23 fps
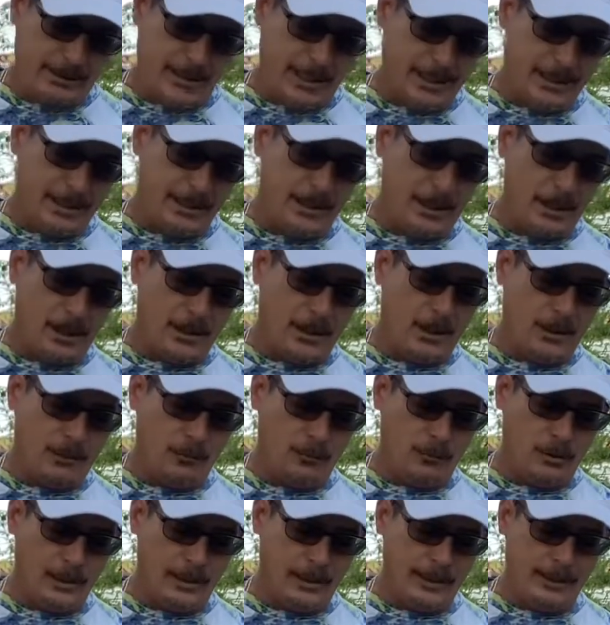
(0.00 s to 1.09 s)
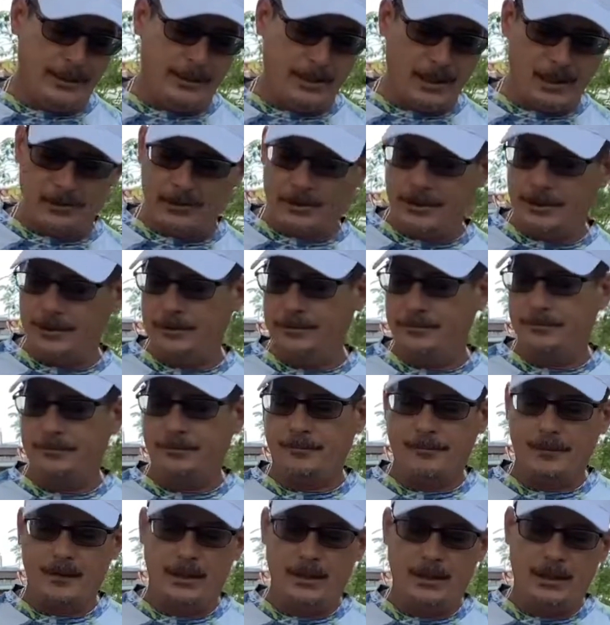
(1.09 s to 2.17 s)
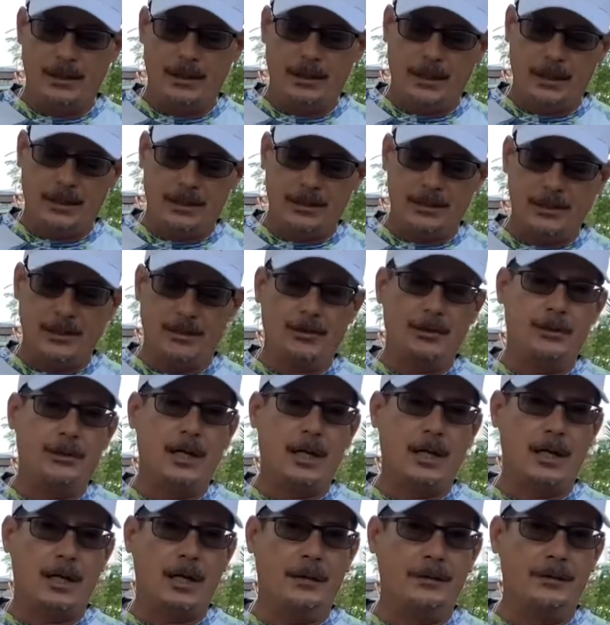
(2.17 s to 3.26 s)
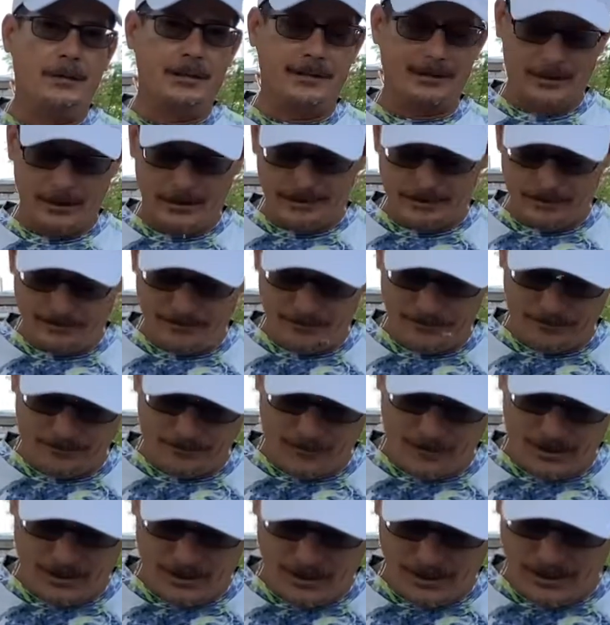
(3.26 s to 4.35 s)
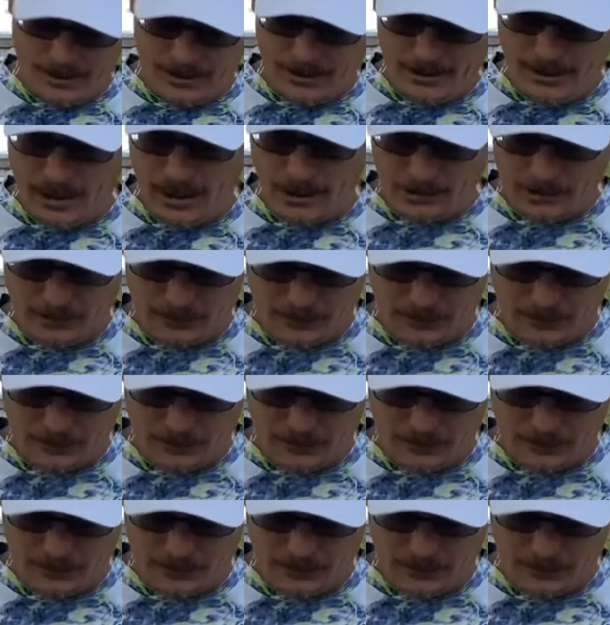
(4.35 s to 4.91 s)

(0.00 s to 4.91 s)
tie a knot on one end down here and another knot on this end. Now it's